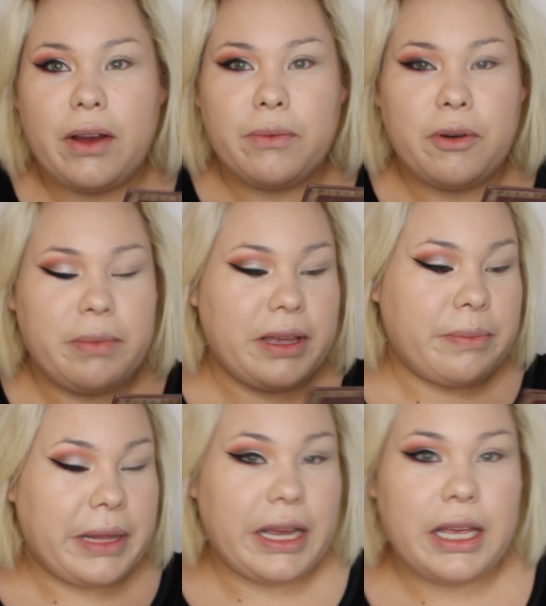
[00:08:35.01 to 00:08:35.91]
I will be
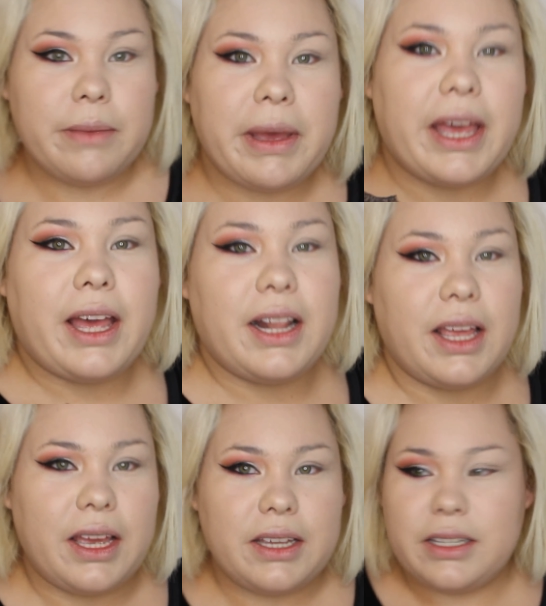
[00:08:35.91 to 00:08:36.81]
applying my
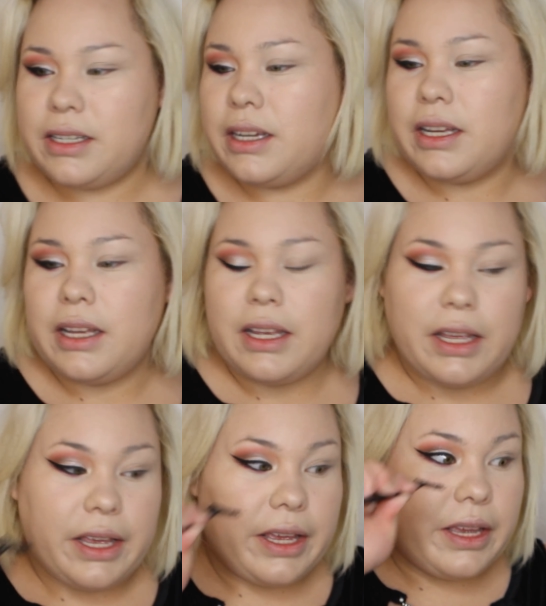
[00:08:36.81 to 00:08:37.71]
eyelash,
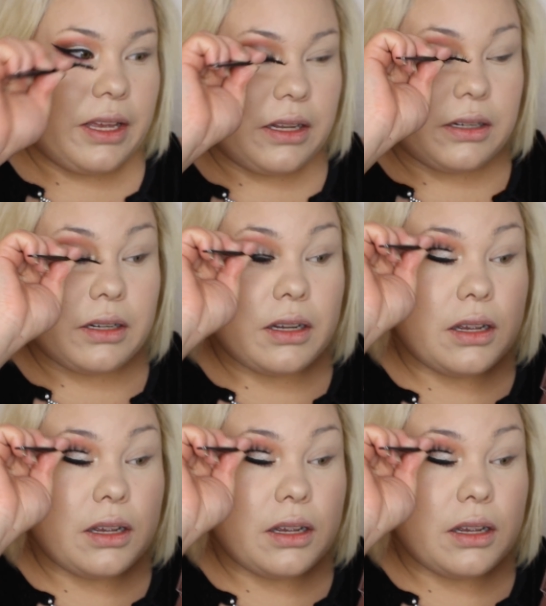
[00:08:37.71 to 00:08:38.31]
and